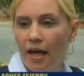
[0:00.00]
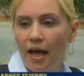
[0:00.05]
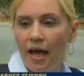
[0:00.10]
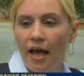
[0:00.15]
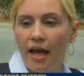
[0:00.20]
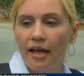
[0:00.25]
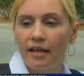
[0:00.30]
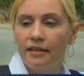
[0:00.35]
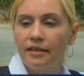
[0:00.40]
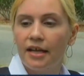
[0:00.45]

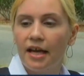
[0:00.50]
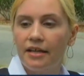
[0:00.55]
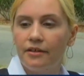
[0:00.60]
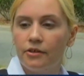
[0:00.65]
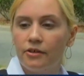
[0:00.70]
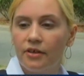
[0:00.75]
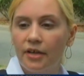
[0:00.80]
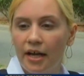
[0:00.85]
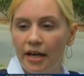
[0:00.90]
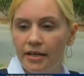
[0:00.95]
And the
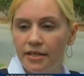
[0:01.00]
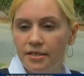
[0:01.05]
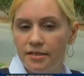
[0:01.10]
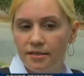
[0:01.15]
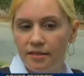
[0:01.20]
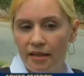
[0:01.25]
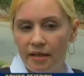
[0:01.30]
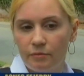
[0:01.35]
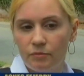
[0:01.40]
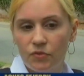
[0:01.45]
other
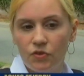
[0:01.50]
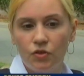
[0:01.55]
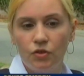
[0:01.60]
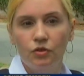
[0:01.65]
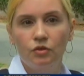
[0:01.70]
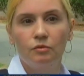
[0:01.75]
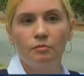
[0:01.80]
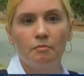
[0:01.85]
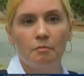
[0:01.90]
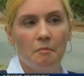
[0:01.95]
carriage came
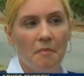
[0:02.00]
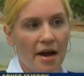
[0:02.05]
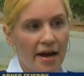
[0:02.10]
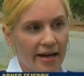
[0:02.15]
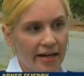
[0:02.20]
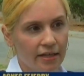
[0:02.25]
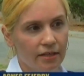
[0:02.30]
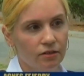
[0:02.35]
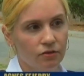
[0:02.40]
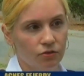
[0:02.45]
to
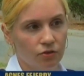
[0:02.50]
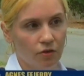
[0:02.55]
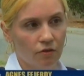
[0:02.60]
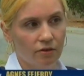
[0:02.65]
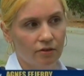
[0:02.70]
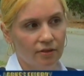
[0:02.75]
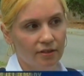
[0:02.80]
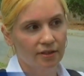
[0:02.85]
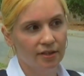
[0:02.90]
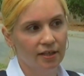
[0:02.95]
my
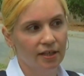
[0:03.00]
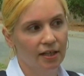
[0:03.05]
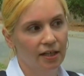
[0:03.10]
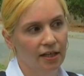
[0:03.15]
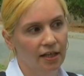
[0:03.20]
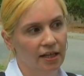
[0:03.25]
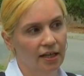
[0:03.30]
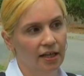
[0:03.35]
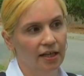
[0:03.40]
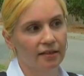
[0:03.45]
door,
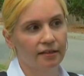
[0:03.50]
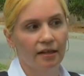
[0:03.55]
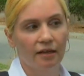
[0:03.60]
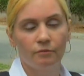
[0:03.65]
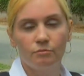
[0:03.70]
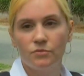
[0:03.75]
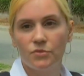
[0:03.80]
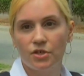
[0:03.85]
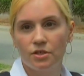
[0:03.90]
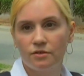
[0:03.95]
and
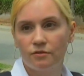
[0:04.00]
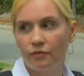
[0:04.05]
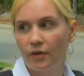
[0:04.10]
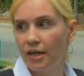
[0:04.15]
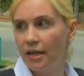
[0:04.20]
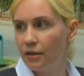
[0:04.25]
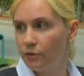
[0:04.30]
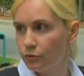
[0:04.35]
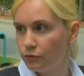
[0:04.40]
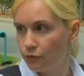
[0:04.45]
I just
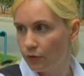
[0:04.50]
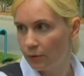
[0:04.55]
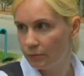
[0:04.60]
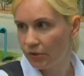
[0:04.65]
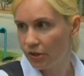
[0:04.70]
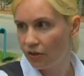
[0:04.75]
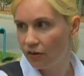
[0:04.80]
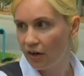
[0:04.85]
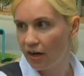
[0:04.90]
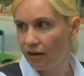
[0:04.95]
fell out from
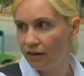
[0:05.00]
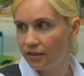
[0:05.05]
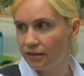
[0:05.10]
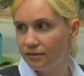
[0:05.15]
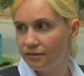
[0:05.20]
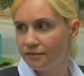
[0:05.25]
the car.